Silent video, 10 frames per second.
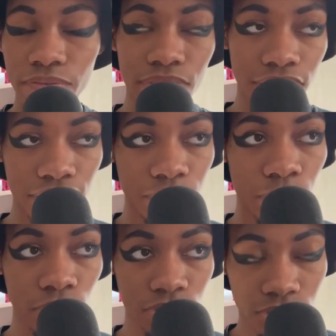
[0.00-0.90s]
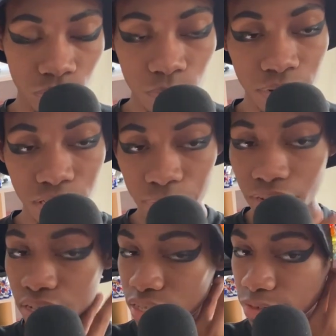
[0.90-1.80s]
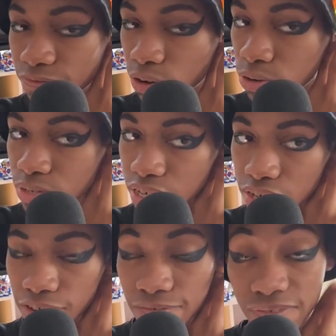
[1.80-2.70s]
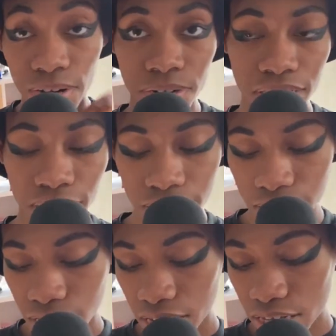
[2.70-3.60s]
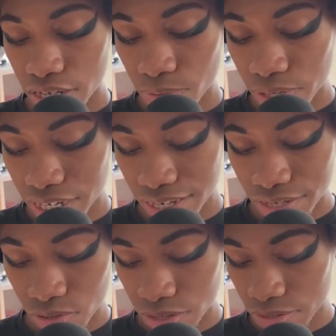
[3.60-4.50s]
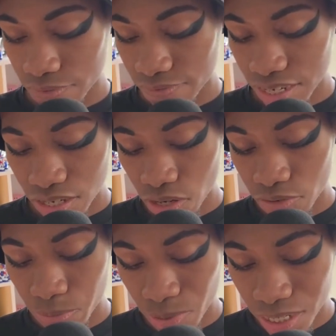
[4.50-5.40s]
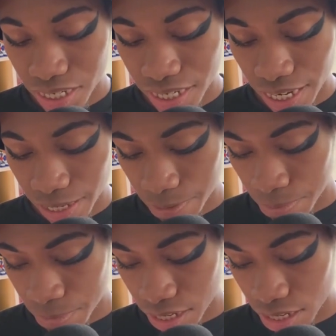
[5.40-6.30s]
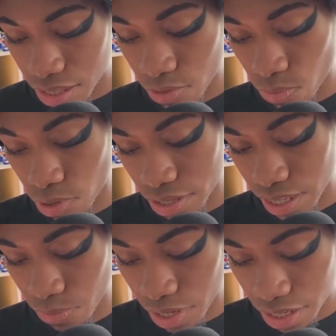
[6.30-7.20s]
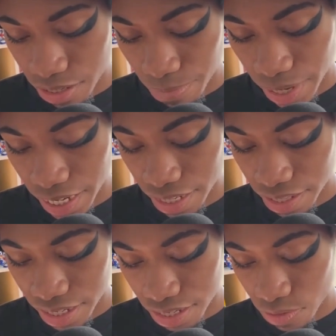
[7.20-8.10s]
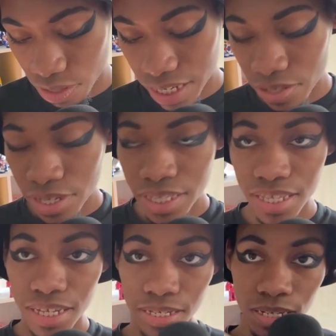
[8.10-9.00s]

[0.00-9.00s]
this book so much because the photos in it are very nice you really get to sort of start to appreciate the work that went into making these suits like look at this